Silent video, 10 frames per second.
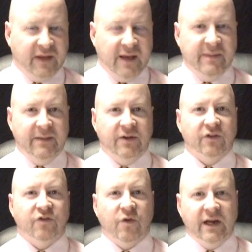and maybe
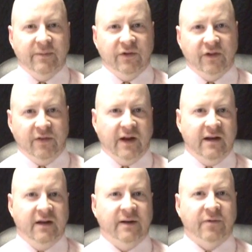there's 20% that I
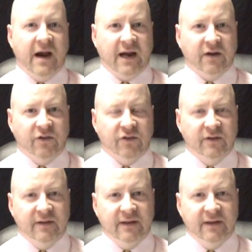need to practice.